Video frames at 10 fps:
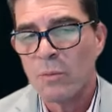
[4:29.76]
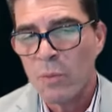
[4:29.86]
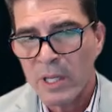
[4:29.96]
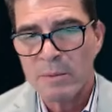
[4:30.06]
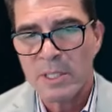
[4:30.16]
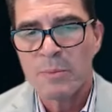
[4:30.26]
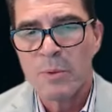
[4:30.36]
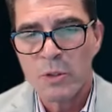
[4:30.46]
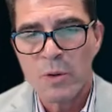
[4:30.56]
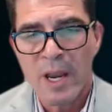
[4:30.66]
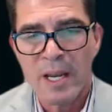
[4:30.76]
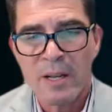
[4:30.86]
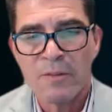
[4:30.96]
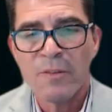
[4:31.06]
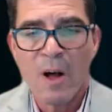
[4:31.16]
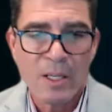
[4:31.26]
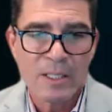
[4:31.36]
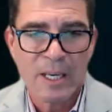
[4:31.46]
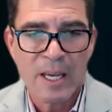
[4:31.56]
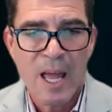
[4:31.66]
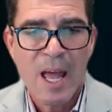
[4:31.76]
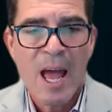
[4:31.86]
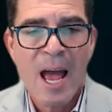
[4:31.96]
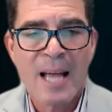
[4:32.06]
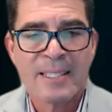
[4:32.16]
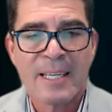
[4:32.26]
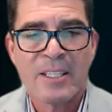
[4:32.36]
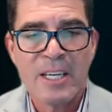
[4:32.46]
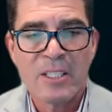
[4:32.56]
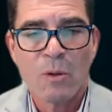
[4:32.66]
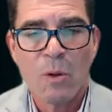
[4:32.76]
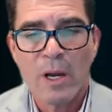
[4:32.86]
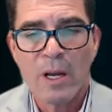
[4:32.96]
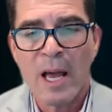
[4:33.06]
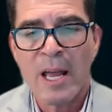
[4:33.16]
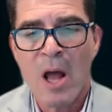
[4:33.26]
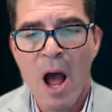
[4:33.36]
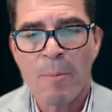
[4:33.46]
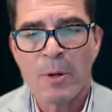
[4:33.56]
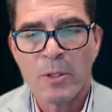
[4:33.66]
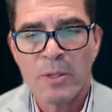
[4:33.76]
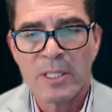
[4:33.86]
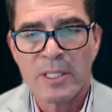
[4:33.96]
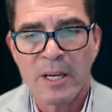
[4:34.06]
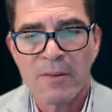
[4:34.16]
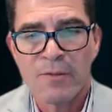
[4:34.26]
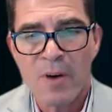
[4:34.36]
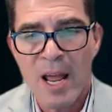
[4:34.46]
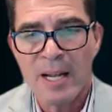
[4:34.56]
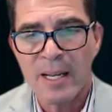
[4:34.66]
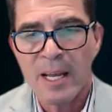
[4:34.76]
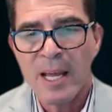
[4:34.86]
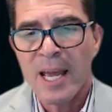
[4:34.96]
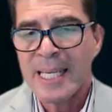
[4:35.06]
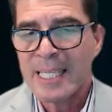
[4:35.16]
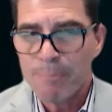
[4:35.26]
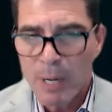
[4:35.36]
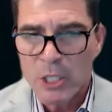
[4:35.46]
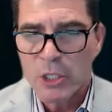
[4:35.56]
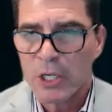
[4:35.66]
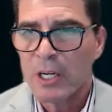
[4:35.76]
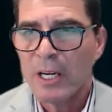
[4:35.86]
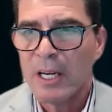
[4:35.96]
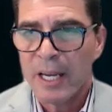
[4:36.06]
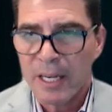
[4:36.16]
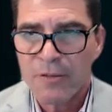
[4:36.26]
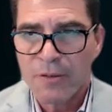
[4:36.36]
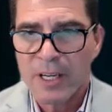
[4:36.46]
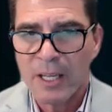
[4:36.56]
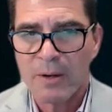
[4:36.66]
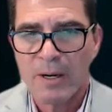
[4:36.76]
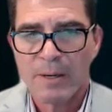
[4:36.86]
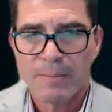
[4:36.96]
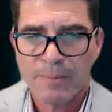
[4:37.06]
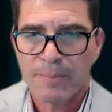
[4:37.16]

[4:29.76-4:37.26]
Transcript: Williams is portrayed falsely as a disloyal and opportunistic friend, a sponger, and a freeloader.